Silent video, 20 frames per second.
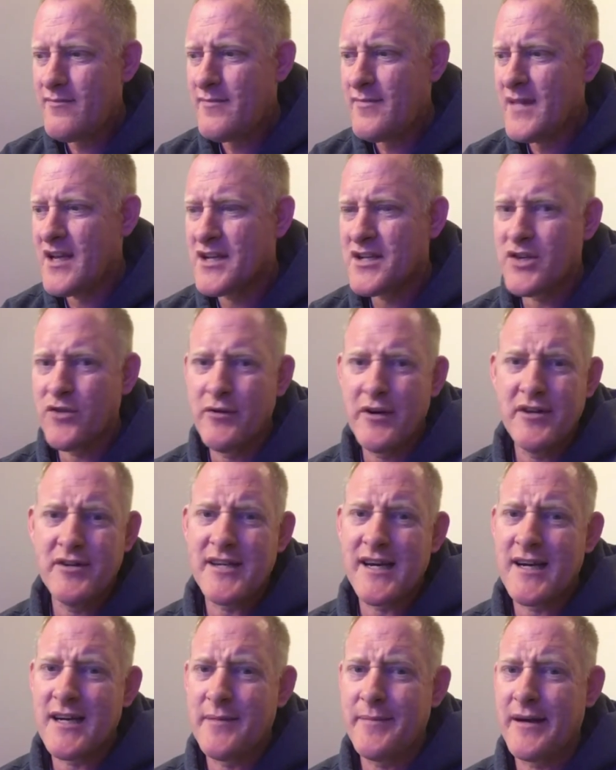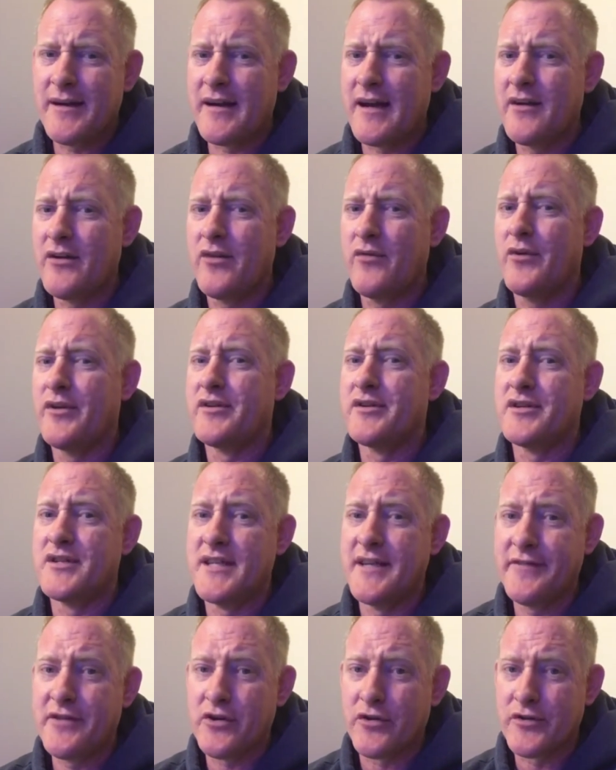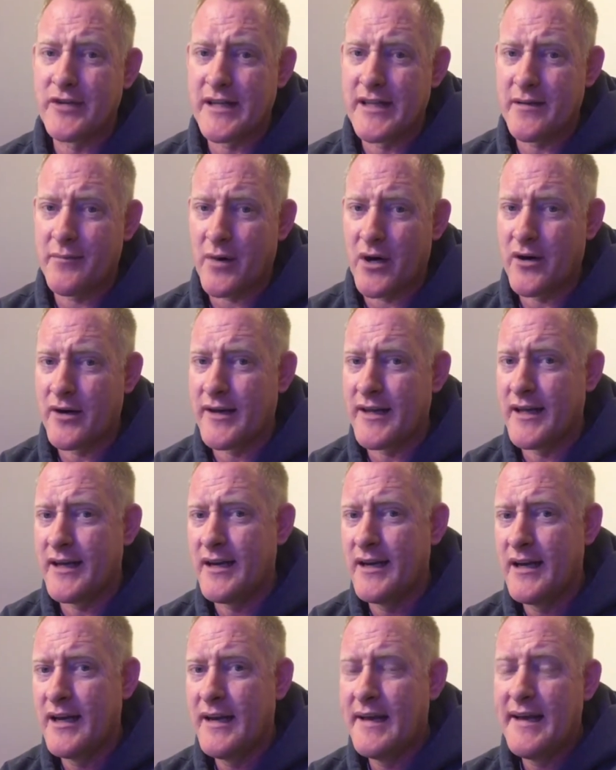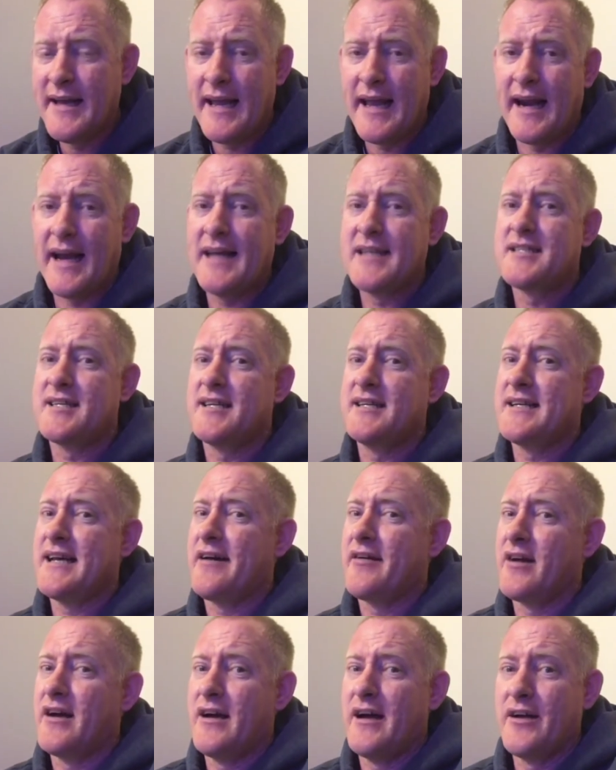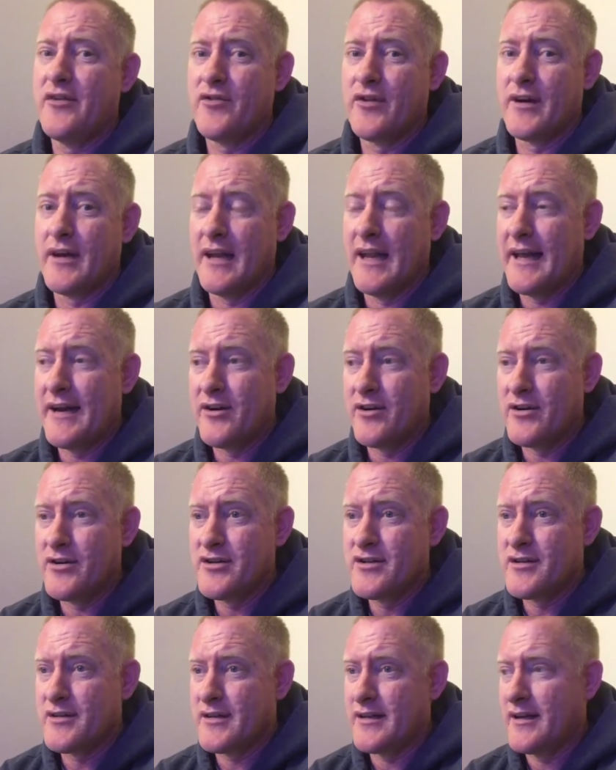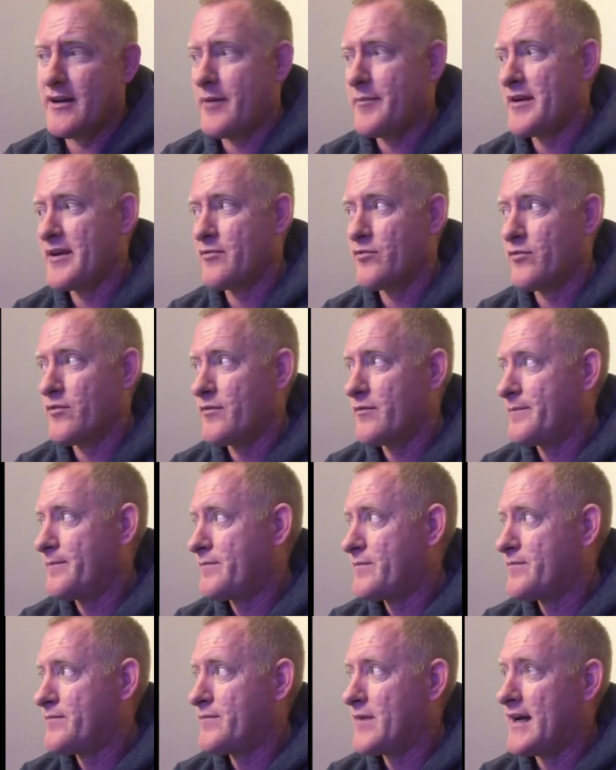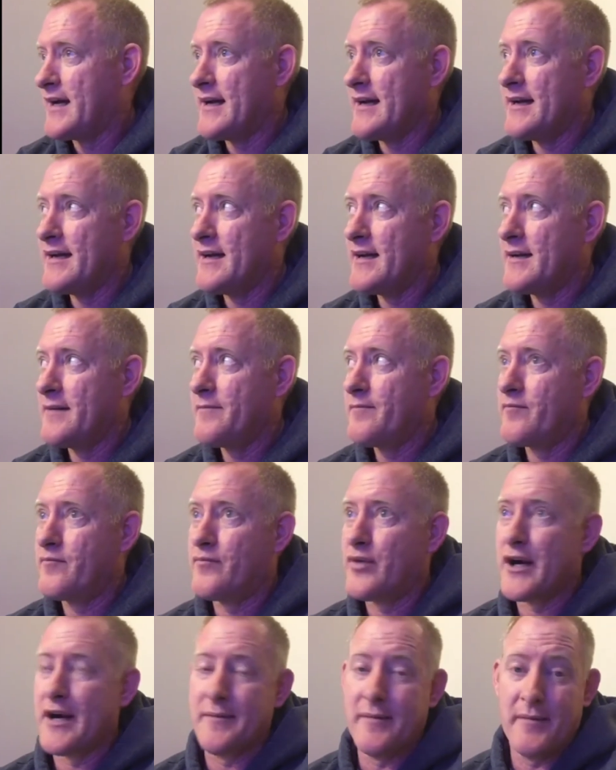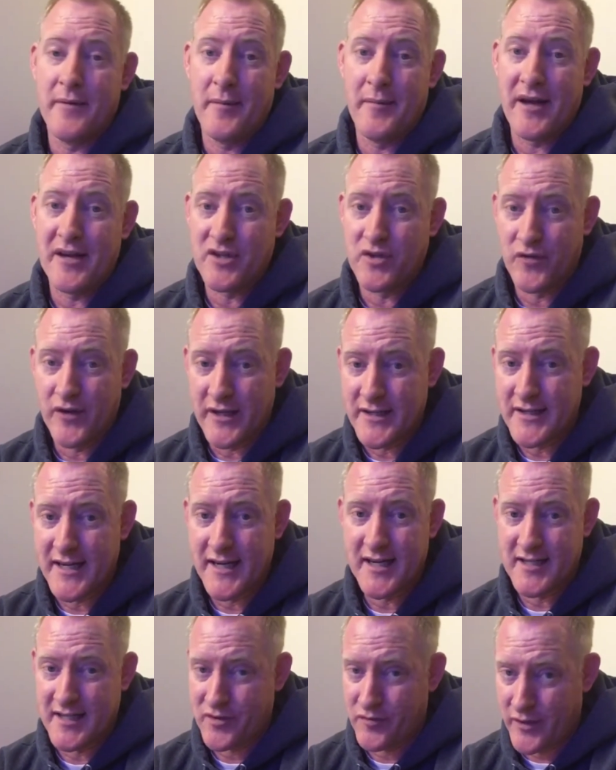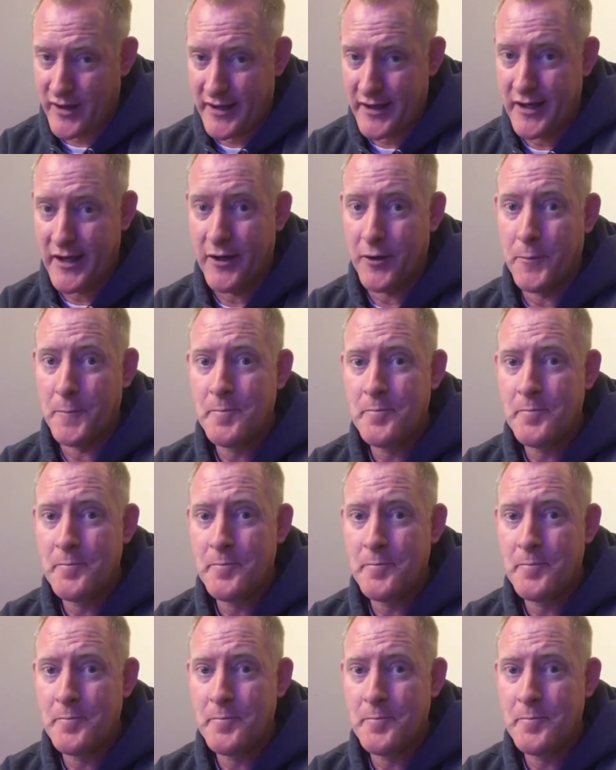So when you talk about, there's difficulty in the market, and I sent out 100 letters, I'm going to bring it about to real estate because that's what I know.